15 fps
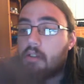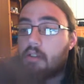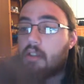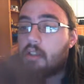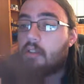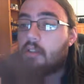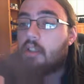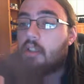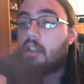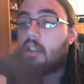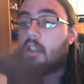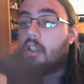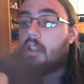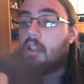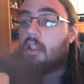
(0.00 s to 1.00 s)
Yeah.
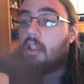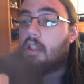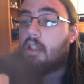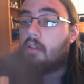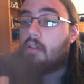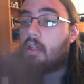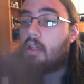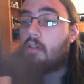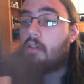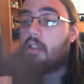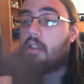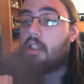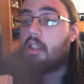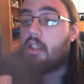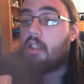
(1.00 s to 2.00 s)
Well, sit
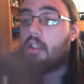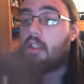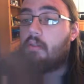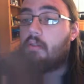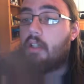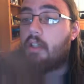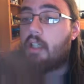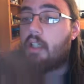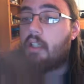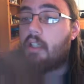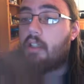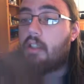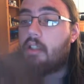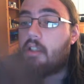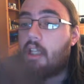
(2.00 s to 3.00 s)
sitting on way,
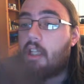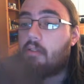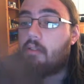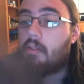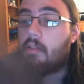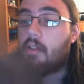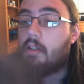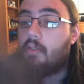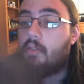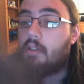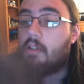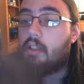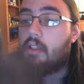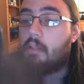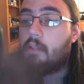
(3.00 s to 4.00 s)
daydreaming
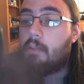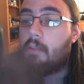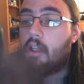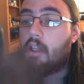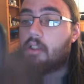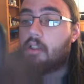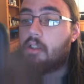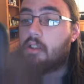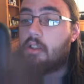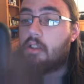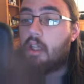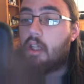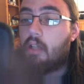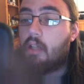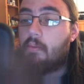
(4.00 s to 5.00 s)
for some person to
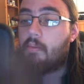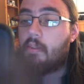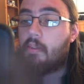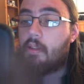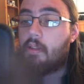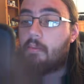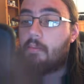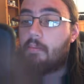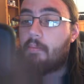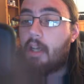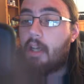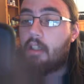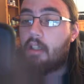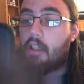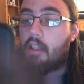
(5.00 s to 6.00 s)
come
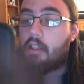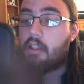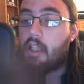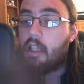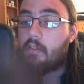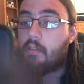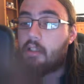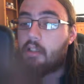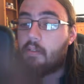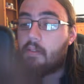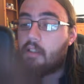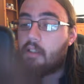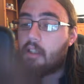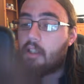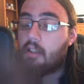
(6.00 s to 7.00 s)
magically save us.
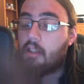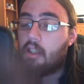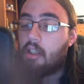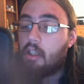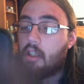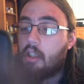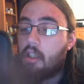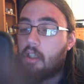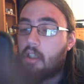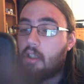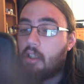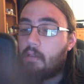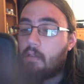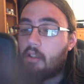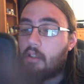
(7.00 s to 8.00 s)
Everything
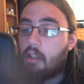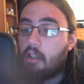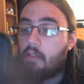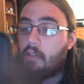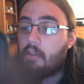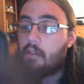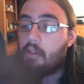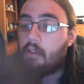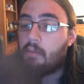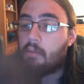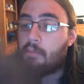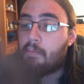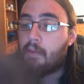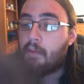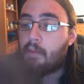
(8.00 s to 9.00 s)
will be
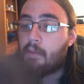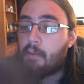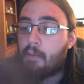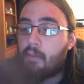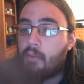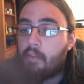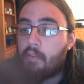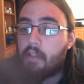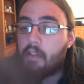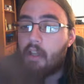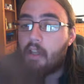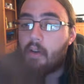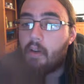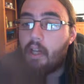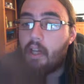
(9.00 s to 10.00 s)
over before we
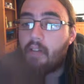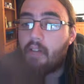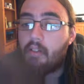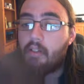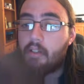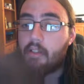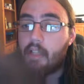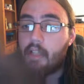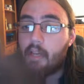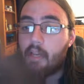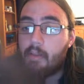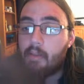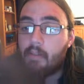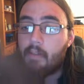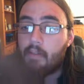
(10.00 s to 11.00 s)
know it. After
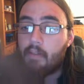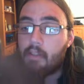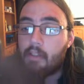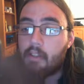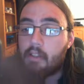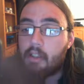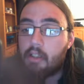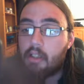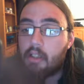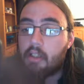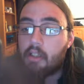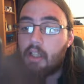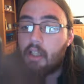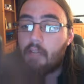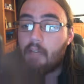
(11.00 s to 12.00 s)
that, Big Mama is gonna
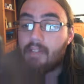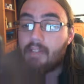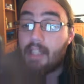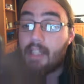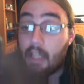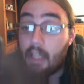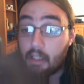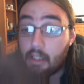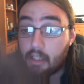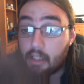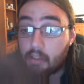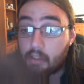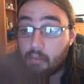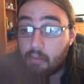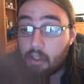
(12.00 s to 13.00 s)
come and kill
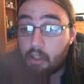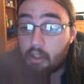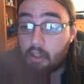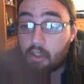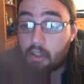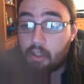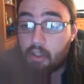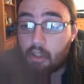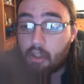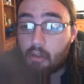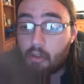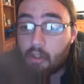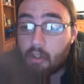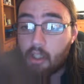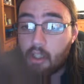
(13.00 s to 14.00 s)
us. What a
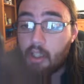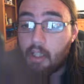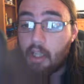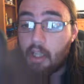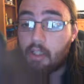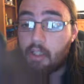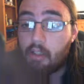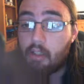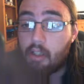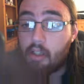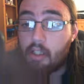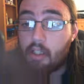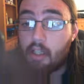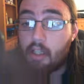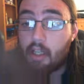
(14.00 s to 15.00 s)
joke. That's
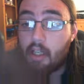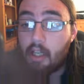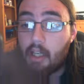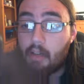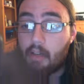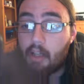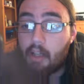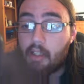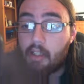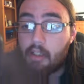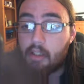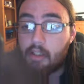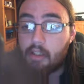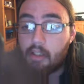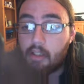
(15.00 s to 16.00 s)
totally not how I'd
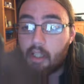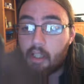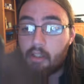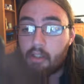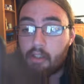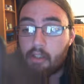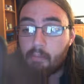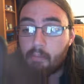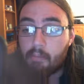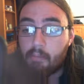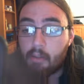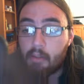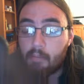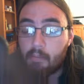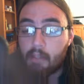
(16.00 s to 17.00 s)
like to,
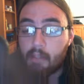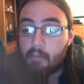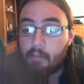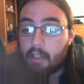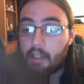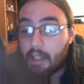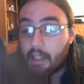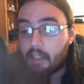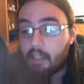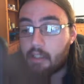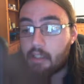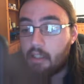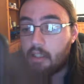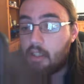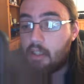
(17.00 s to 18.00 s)
to meet my
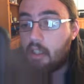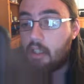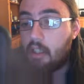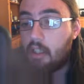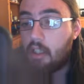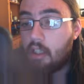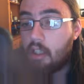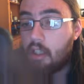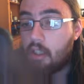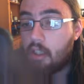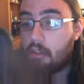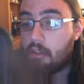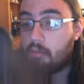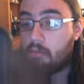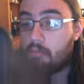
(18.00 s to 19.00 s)
end.
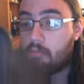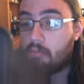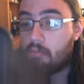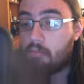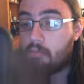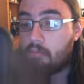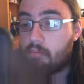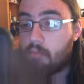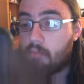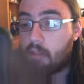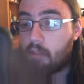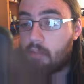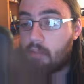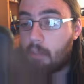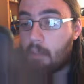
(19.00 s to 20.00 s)
You
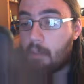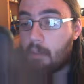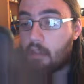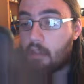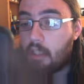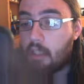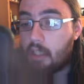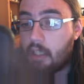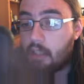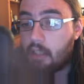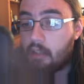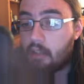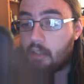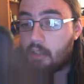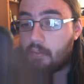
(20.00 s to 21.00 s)
you rip your
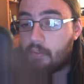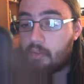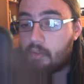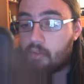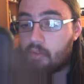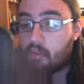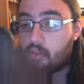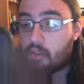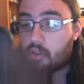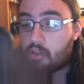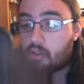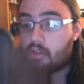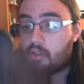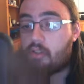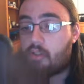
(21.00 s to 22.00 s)
hands off
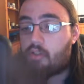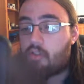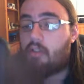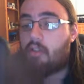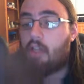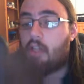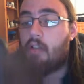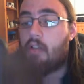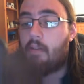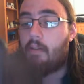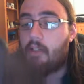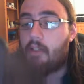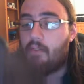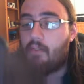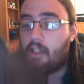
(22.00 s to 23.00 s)

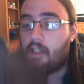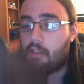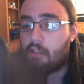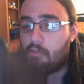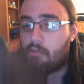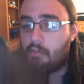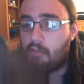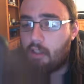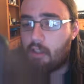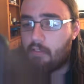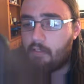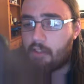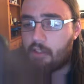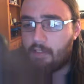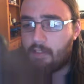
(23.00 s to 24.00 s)
Tsunami. The fuck is
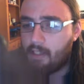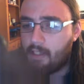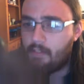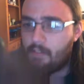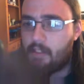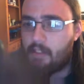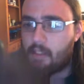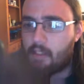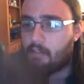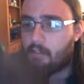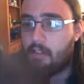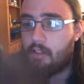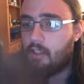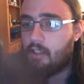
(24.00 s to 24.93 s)
wrong with you? Hell no.